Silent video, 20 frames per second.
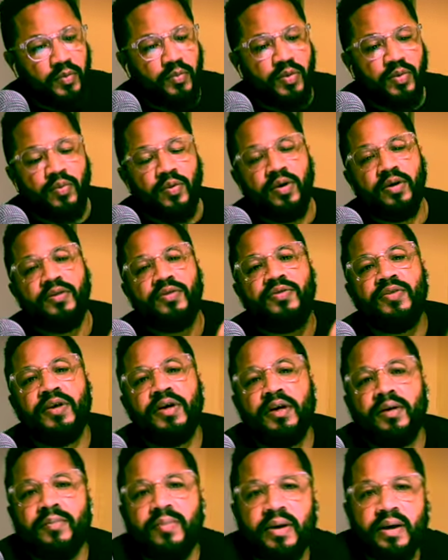we want to
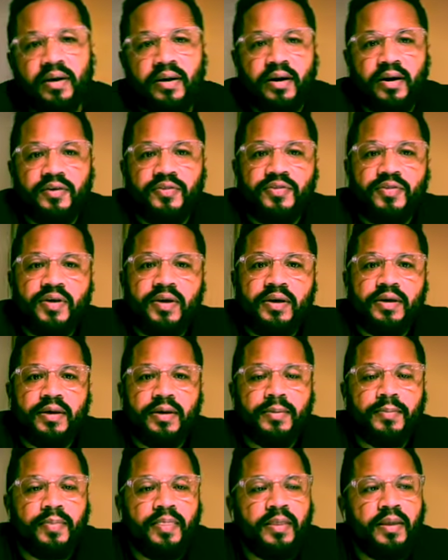think about our
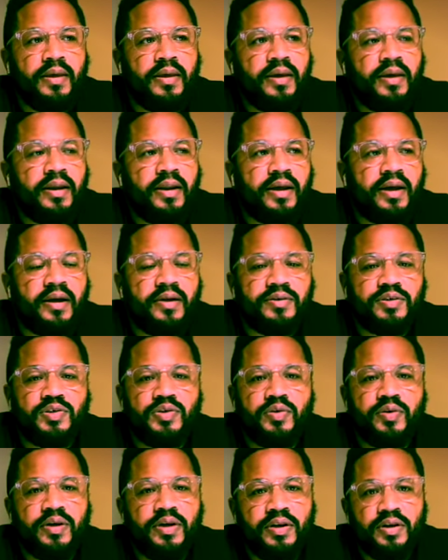thinking. Now, as
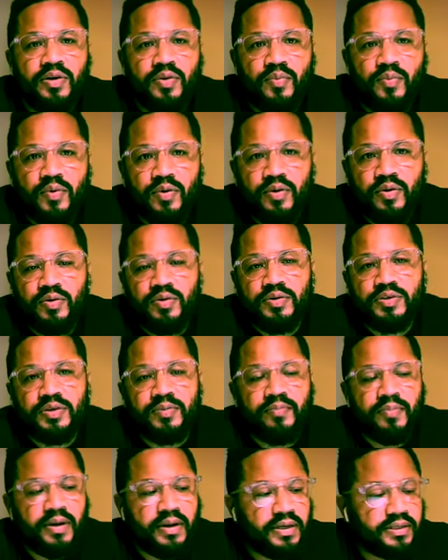you're in your word,
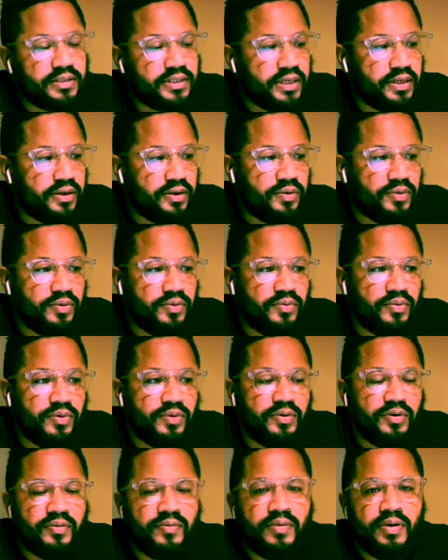you're meditating on the
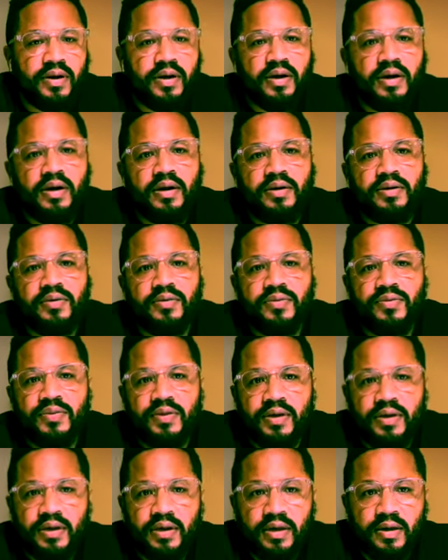word of God, you're
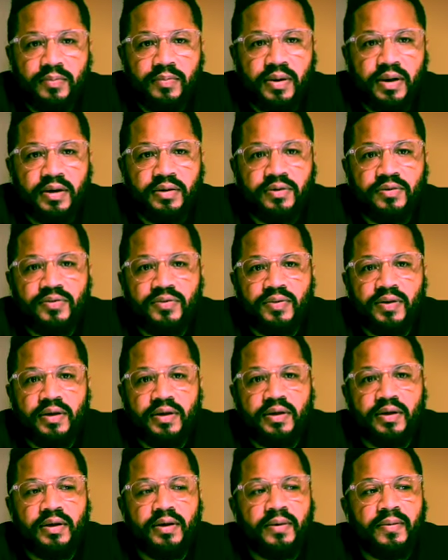thinking about your
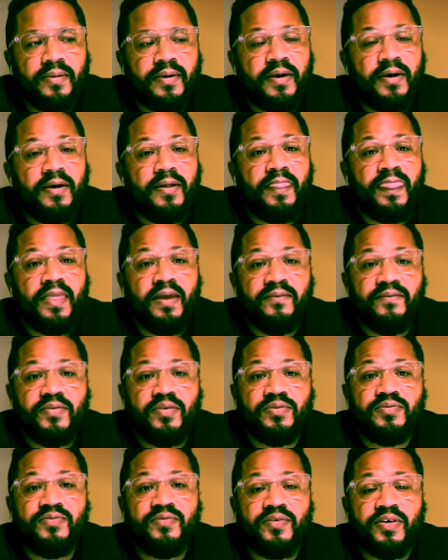thinking. If
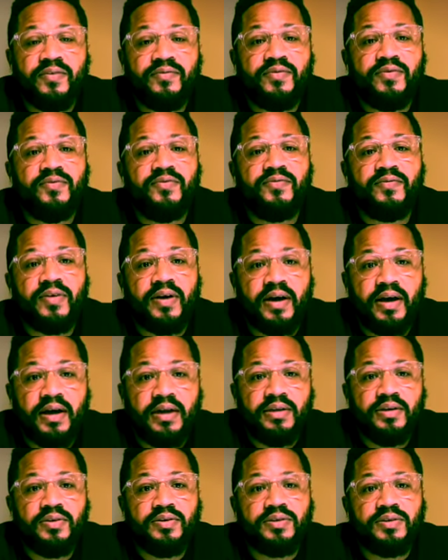you're if you
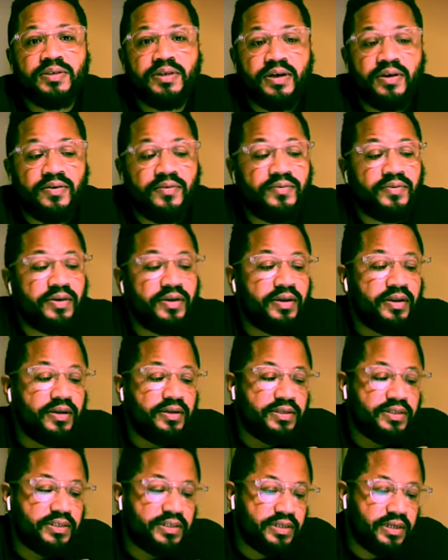find yourself
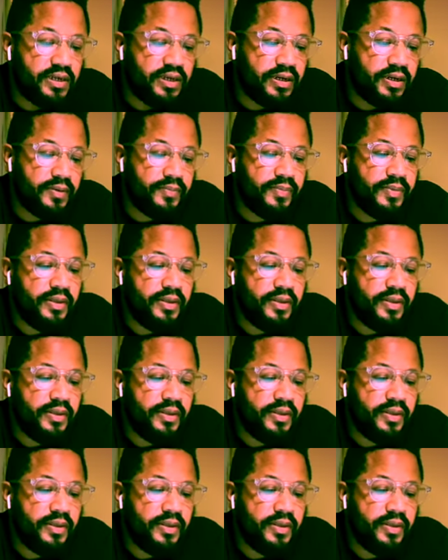getting stuck,